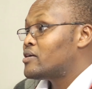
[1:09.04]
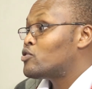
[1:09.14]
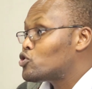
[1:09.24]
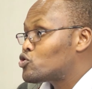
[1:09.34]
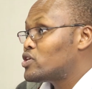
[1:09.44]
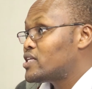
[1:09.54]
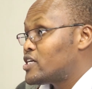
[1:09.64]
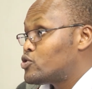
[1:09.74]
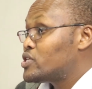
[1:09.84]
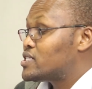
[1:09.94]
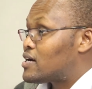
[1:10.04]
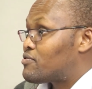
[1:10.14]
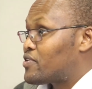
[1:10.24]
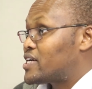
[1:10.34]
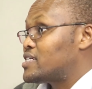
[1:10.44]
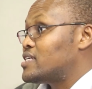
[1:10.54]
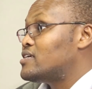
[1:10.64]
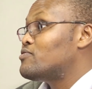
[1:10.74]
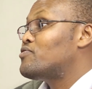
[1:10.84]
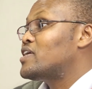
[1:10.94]
not only the joints are affected,
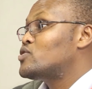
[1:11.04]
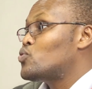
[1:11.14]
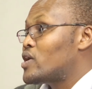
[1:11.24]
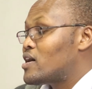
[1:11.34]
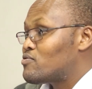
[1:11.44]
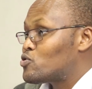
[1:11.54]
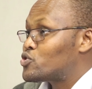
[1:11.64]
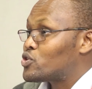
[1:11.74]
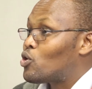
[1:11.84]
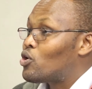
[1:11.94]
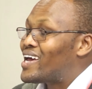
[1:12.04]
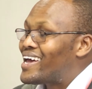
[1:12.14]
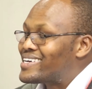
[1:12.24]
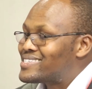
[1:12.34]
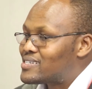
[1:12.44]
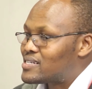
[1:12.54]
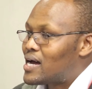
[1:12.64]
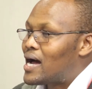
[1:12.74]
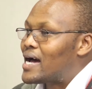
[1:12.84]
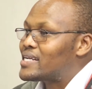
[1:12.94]
in fact we have what we call
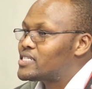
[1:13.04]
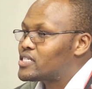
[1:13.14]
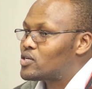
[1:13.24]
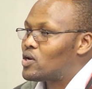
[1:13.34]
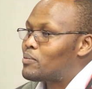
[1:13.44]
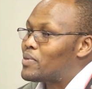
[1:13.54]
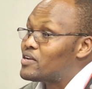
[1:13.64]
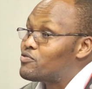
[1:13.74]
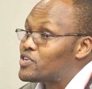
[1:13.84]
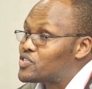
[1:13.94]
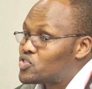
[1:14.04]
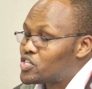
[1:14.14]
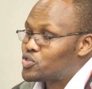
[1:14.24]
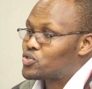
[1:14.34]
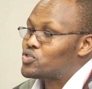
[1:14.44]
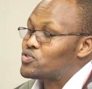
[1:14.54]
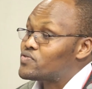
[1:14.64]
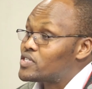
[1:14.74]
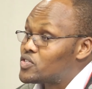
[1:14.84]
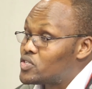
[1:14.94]
extra articular manifestations
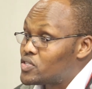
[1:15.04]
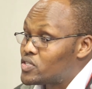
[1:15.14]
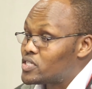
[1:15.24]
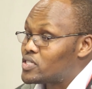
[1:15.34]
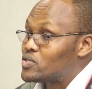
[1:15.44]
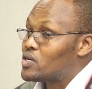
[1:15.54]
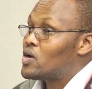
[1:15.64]
of this disease,